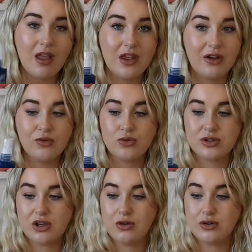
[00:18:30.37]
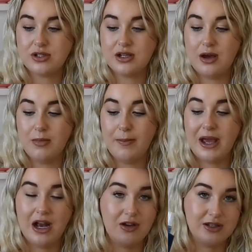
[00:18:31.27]
And then I've also got some
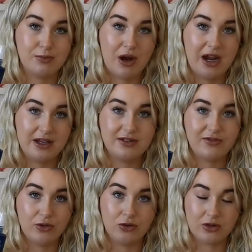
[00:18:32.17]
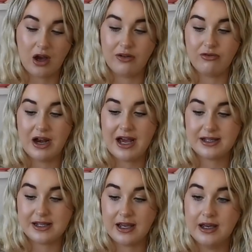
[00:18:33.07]
pillow spray for kind of
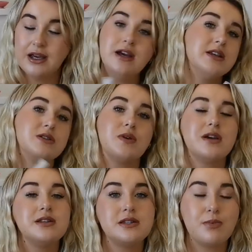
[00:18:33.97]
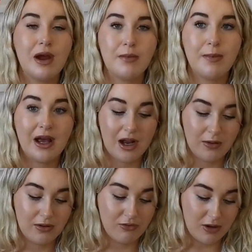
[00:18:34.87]
relaxing, so I can spray my pillow
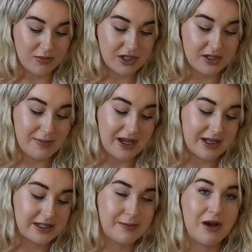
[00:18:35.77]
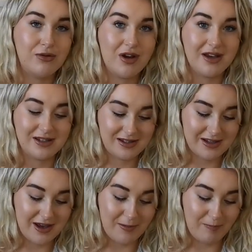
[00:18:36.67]
in the room just to make it smell
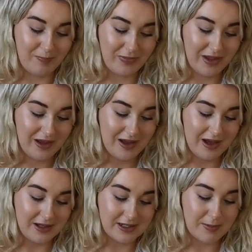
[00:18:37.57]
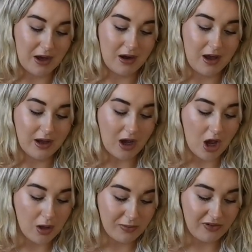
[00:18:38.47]
nice and spa-like.
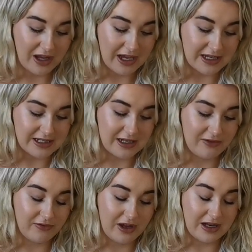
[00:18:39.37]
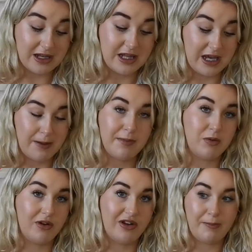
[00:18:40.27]
Hopefully in the
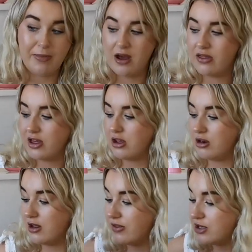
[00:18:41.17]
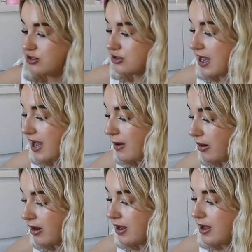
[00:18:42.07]
midwife-led birthing unit they
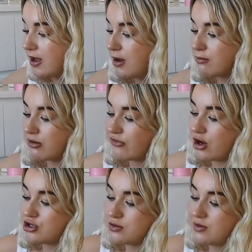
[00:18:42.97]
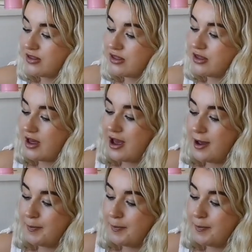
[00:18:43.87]
can provide you with